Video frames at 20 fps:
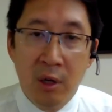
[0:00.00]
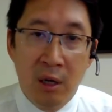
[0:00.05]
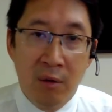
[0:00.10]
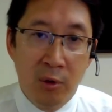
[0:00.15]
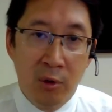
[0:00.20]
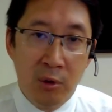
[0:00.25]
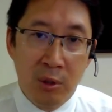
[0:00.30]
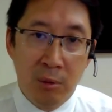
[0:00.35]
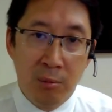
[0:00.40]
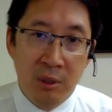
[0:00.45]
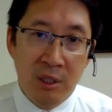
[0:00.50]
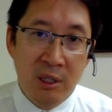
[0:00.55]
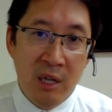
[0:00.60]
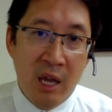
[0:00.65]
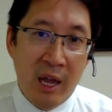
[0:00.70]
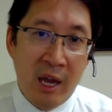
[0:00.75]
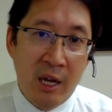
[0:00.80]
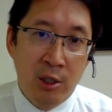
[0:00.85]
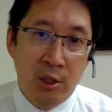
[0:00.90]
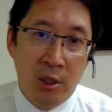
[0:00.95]
I've used them as an
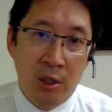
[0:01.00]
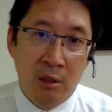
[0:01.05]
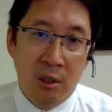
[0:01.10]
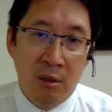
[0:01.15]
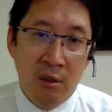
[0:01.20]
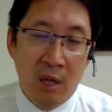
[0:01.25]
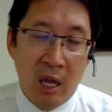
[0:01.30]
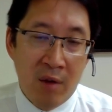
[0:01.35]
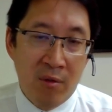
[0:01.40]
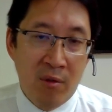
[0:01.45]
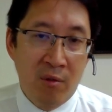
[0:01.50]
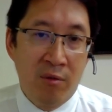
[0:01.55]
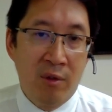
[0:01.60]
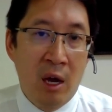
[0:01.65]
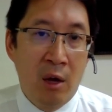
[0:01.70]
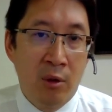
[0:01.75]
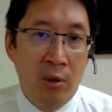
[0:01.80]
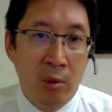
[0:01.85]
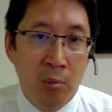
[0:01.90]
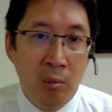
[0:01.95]
adjunct and haven't
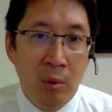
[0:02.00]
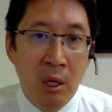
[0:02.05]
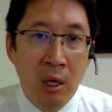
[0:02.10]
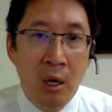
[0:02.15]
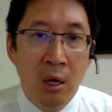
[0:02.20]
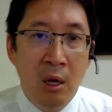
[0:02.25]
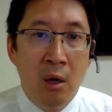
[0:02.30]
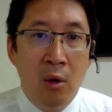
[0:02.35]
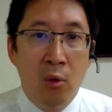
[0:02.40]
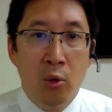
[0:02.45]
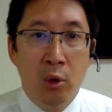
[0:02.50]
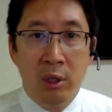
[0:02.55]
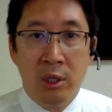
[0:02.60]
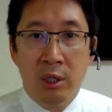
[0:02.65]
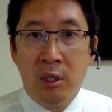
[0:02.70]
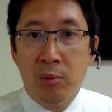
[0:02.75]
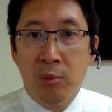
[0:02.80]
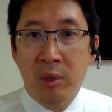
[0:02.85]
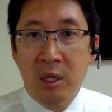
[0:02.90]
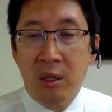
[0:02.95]
found them
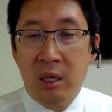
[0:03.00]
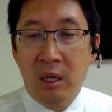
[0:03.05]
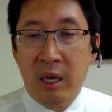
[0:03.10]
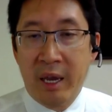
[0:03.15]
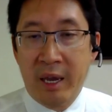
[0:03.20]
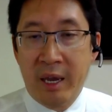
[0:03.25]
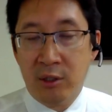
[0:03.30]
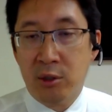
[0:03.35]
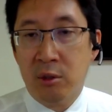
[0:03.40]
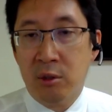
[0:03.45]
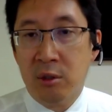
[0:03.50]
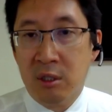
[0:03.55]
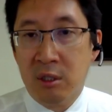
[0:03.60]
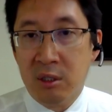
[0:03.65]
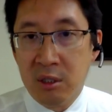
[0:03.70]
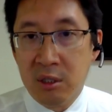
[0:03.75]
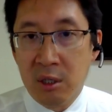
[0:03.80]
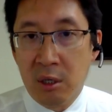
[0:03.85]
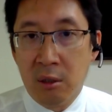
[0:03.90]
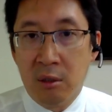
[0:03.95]
really to be the answer
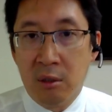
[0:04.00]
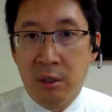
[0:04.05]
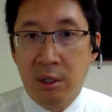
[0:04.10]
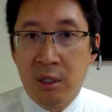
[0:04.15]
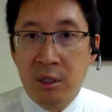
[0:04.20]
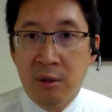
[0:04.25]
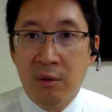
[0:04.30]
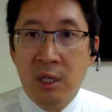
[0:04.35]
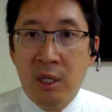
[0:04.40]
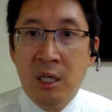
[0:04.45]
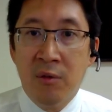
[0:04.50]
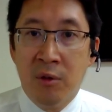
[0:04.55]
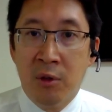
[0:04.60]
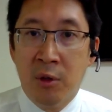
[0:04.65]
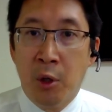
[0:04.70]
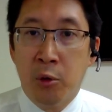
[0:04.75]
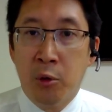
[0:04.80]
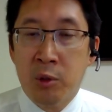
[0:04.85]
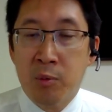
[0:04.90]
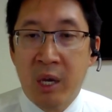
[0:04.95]
necessarily in even
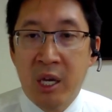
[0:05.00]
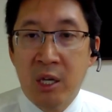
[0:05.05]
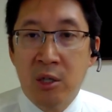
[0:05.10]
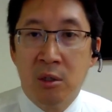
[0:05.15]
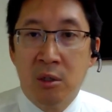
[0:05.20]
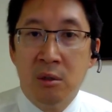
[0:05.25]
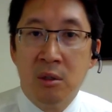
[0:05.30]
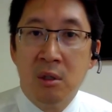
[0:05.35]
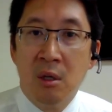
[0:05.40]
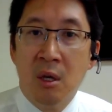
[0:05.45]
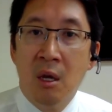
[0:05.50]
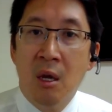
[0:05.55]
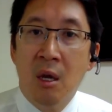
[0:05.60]
those patients.